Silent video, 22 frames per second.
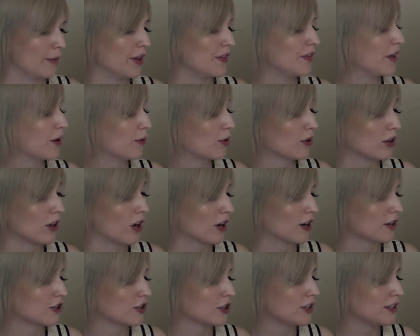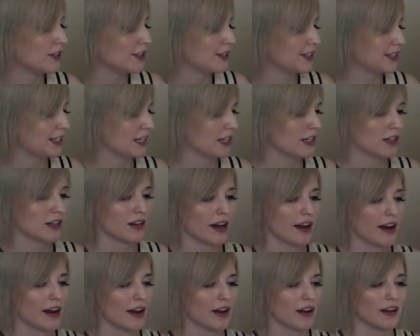They were largely seen
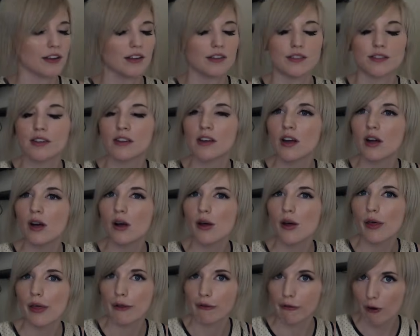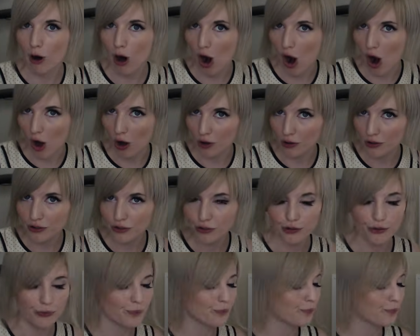as thralls.